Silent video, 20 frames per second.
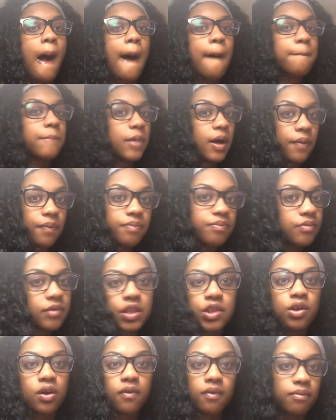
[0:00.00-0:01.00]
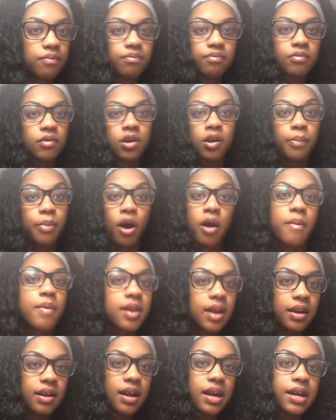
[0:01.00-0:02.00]
I'm not in their
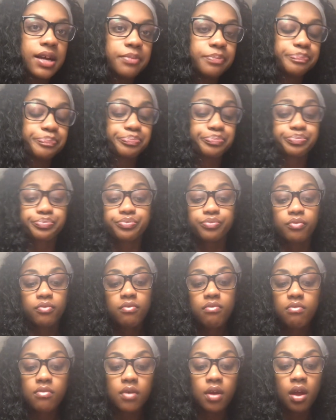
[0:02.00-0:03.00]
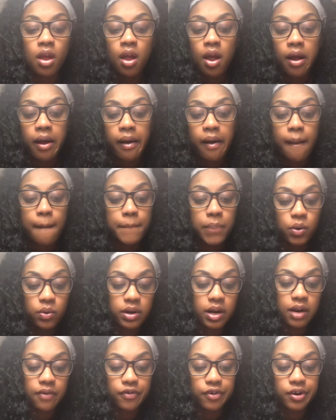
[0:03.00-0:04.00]
compartment at night. But
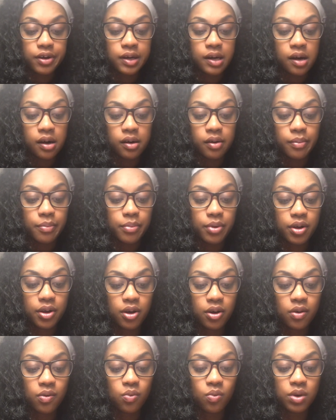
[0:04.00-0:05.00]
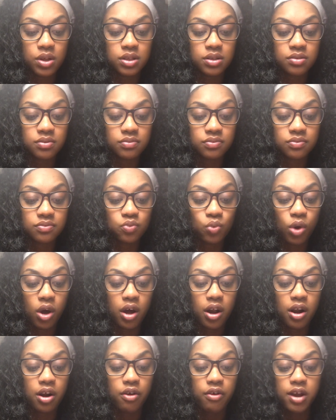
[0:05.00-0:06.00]
whatever, when we
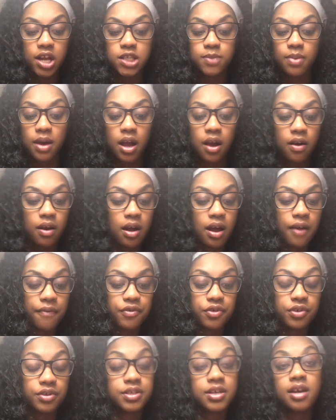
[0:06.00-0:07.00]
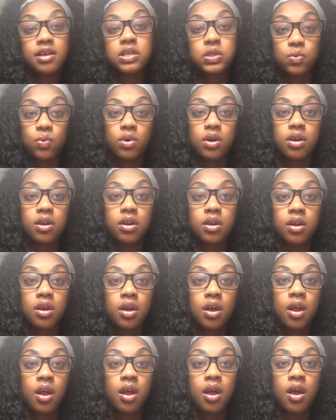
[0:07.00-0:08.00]
got our grades back after the test one,
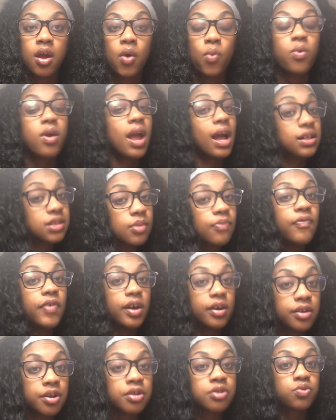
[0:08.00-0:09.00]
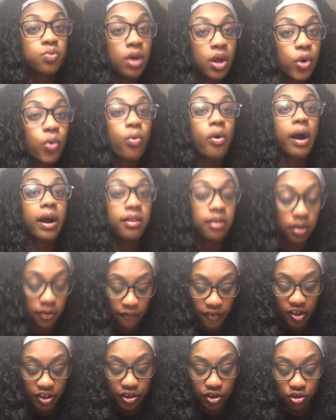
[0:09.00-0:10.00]
we had some failures. We had quite a lot
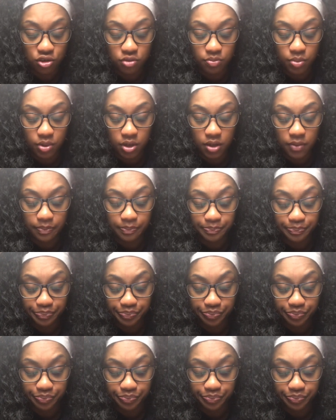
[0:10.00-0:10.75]
of failures, but